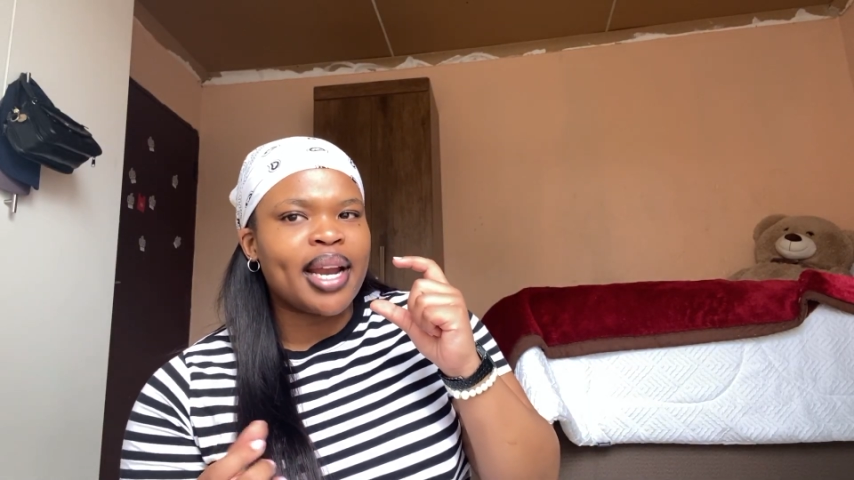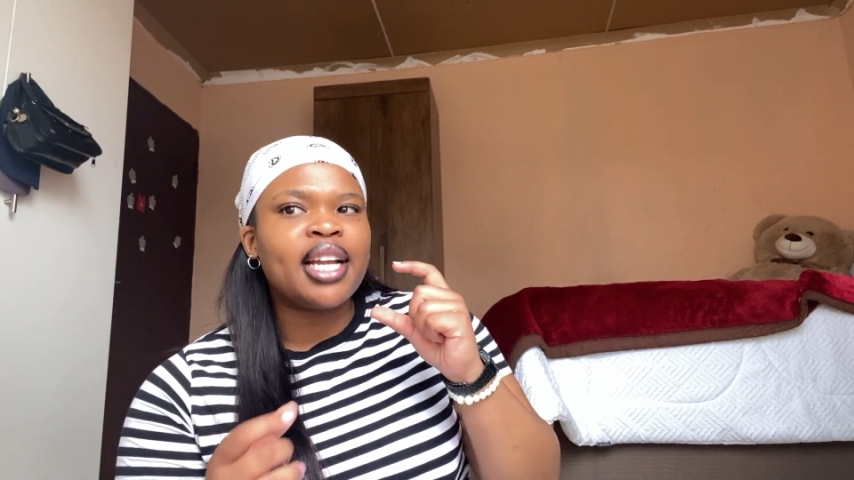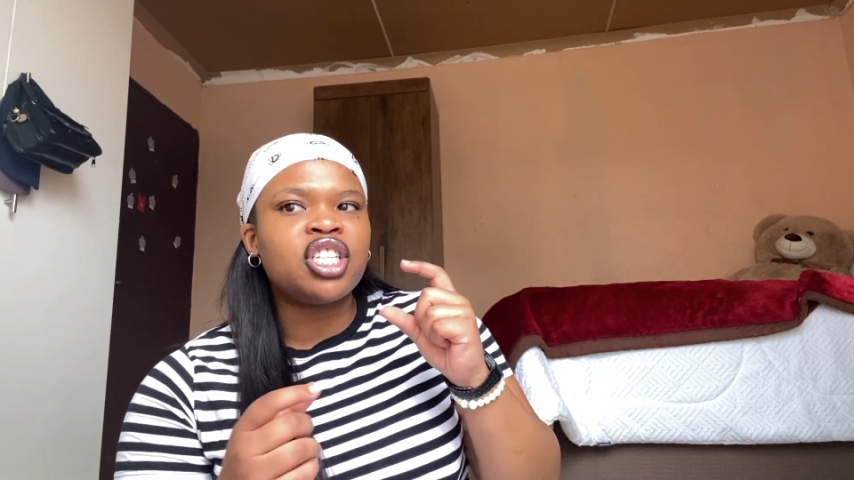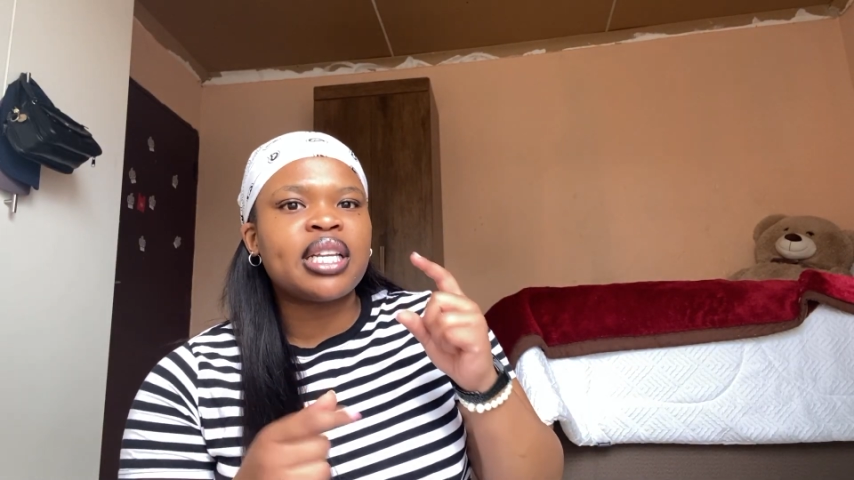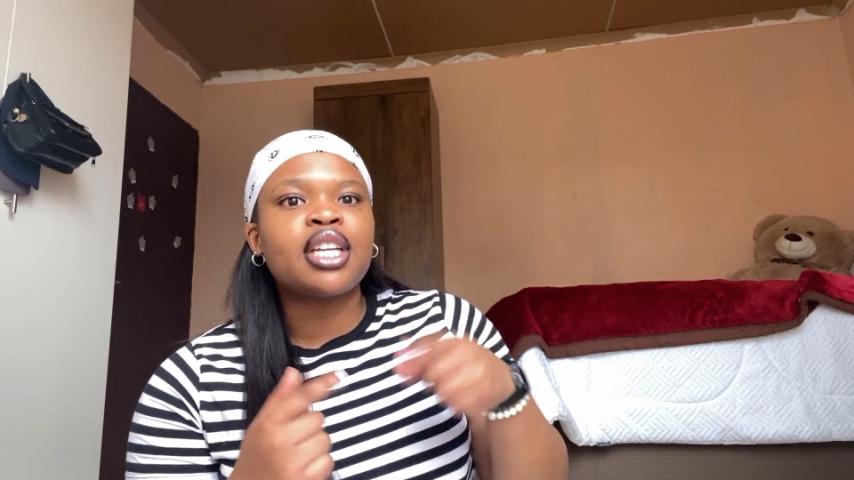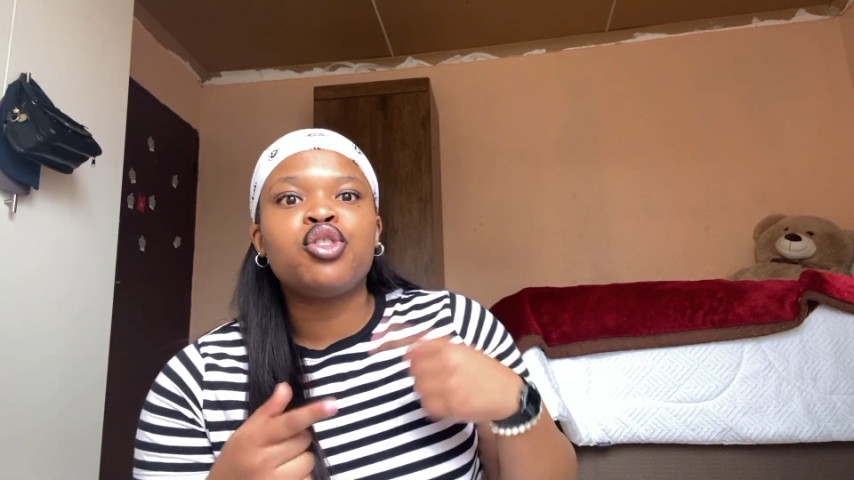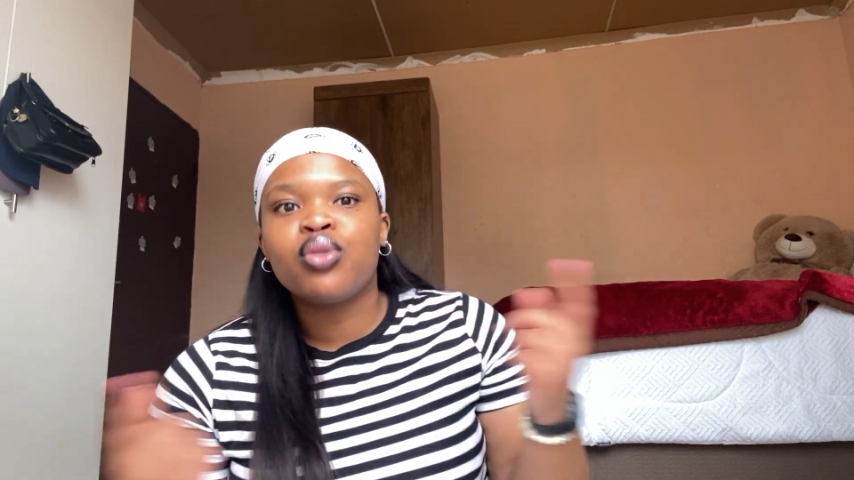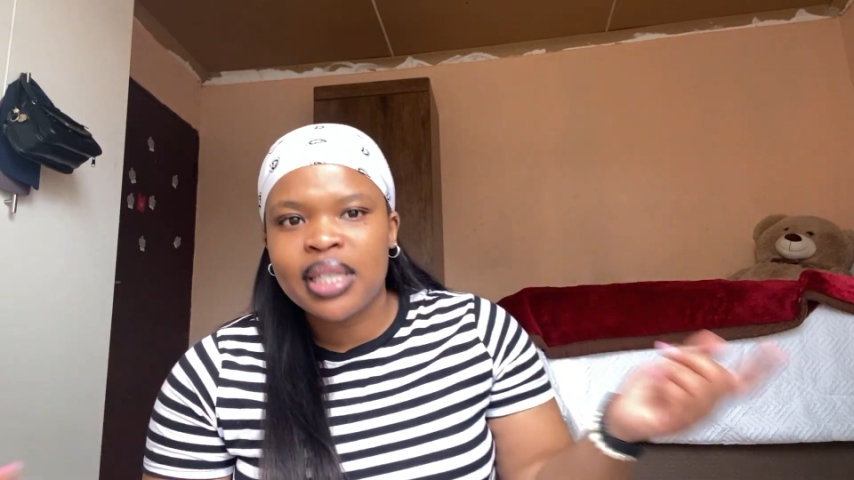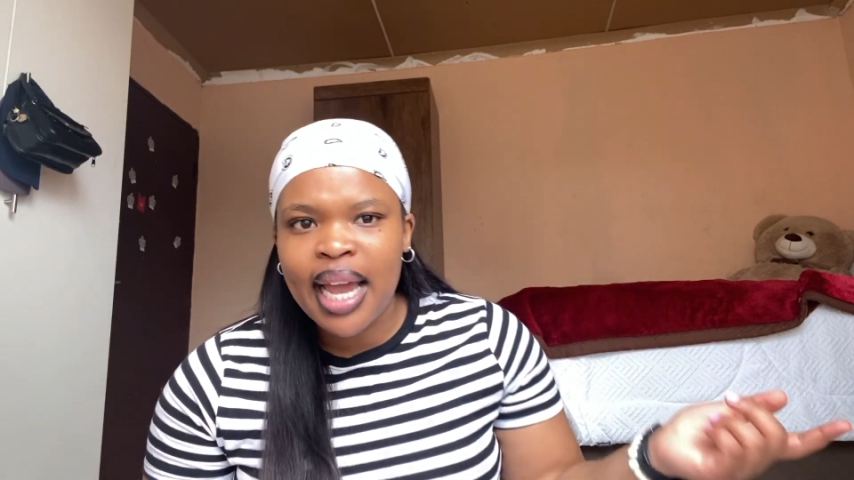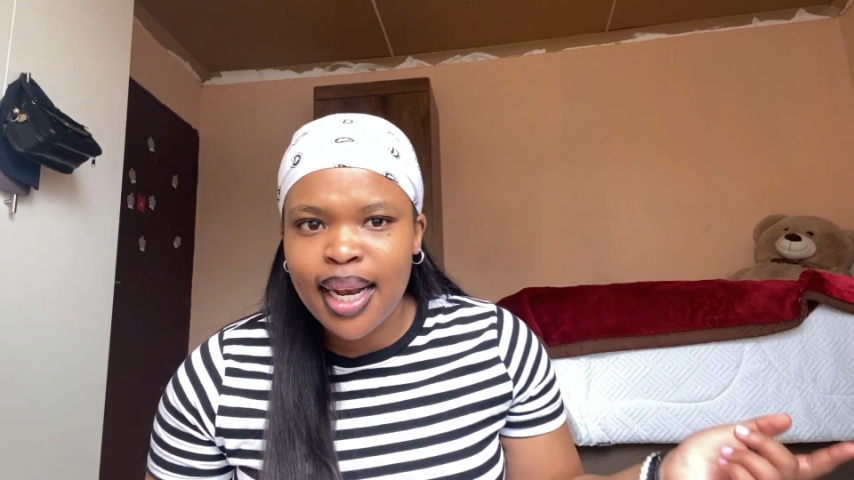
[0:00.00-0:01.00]
And she's like, do you
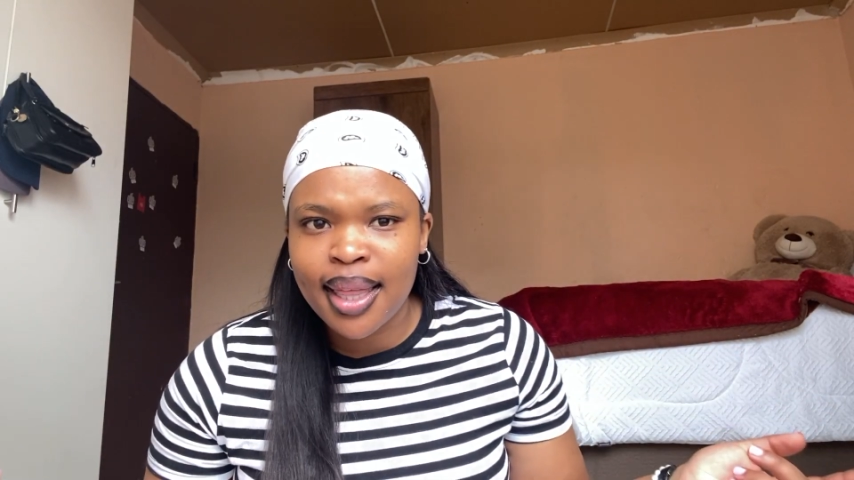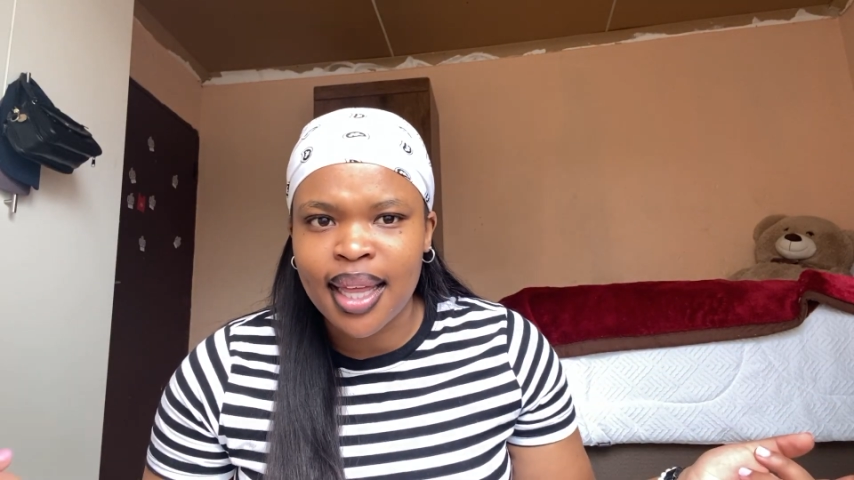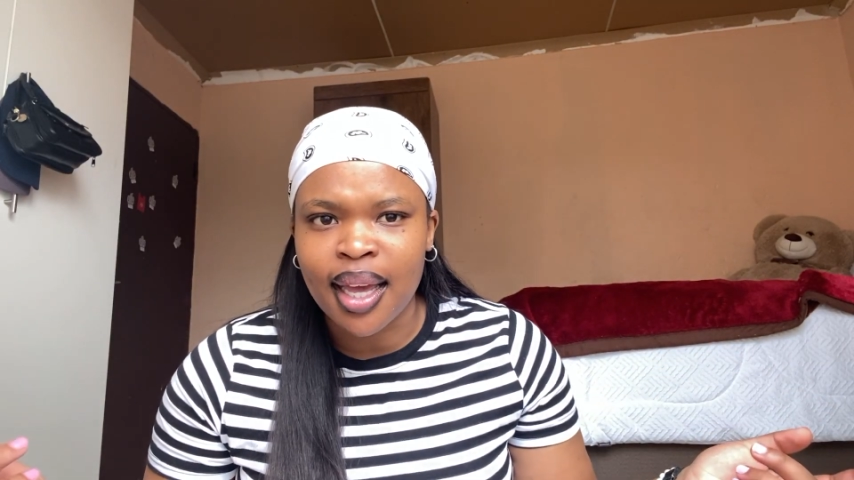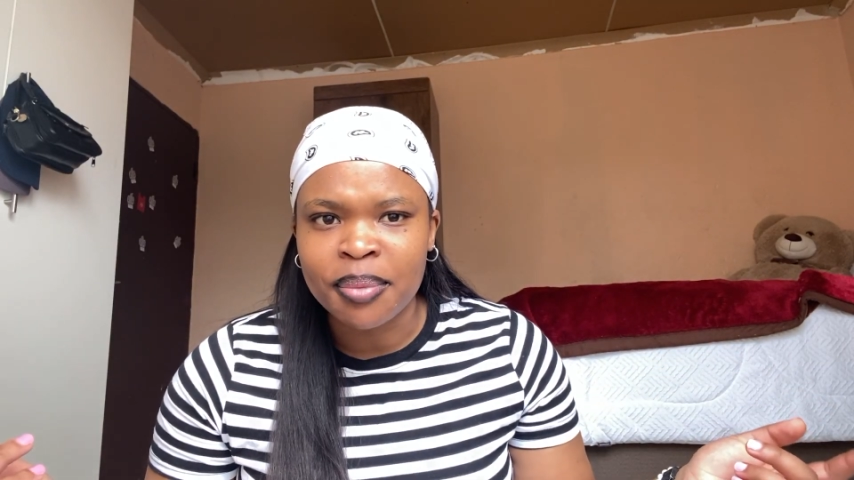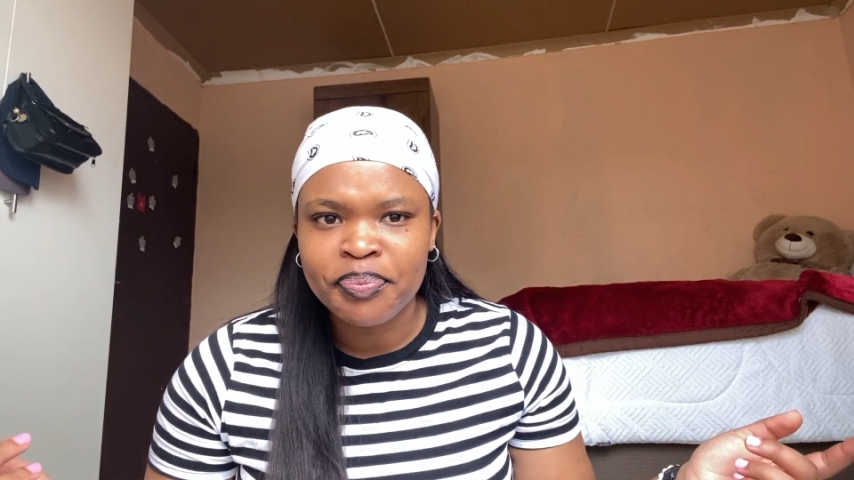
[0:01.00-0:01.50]
see anything?